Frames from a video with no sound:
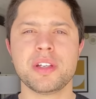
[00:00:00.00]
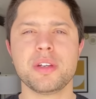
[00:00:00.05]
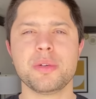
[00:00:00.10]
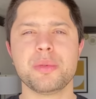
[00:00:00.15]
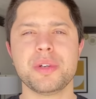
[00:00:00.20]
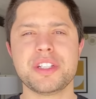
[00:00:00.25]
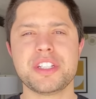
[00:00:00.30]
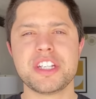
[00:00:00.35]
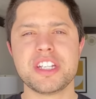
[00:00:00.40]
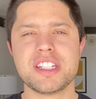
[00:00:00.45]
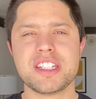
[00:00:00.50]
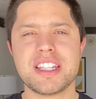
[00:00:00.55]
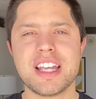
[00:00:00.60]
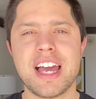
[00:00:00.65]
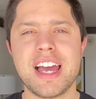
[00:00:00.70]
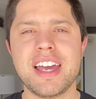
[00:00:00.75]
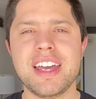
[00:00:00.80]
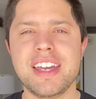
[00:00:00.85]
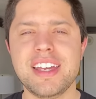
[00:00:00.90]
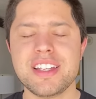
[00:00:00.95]
which is
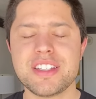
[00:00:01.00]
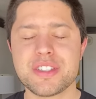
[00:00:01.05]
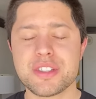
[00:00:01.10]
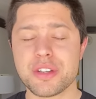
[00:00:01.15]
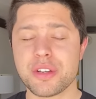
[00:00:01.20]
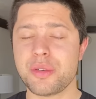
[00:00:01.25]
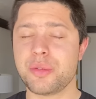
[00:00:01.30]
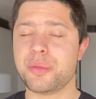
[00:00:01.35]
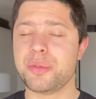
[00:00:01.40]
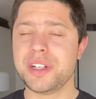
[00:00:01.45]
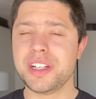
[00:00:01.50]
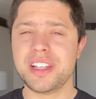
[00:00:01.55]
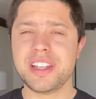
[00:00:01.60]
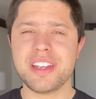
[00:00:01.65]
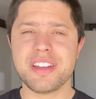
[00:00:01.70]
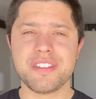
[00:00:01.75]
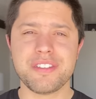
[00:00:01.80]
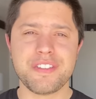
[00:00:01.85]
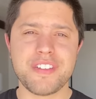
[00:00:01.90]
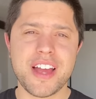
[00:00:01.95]
that it's really
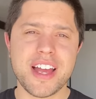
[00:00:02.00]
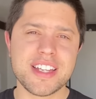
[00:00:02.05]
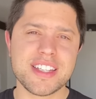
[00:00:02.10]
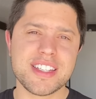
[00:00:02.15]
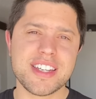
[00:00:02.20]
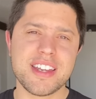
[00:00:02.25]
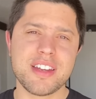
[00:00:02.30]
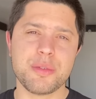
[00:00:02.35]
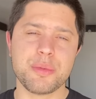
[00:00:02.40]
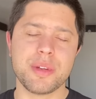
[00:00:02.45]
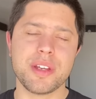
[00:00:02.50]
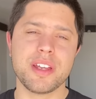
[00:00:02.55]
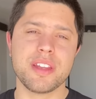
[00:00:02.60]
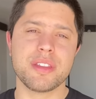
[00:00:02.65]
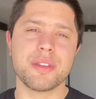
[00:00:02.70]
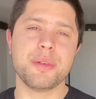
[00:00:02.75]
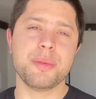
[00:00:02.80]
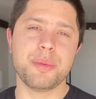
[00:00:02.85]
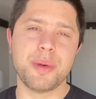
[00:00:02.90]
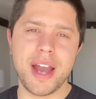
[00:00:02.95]
infested
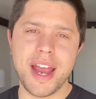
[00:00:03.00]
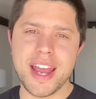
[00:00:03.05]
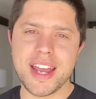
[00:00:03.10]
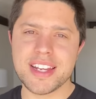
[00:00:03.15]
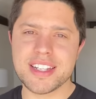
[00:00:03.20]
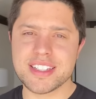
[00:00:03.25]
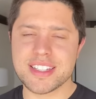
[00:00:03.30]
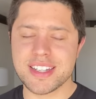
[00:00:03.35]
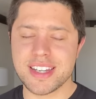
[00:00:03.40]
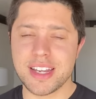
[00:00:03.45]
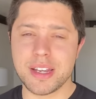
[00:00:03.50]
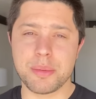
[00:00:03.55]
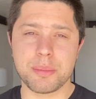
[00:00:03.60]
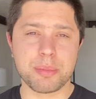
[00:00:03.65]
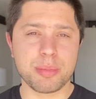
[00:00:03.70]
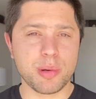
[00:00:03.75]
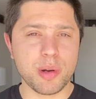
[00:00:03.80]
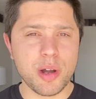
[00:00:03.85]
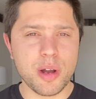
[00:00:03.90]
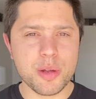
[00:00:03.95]
with regs and
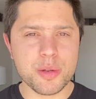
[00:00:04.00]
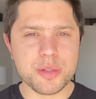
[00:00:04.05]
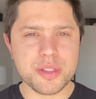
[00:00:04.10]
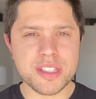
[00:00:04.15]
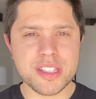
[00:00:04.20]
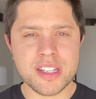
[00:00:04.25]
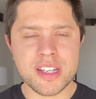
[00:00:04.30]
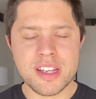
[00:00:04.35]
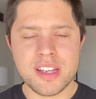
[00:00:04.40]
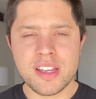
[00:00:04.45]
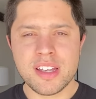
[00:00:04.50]
pros.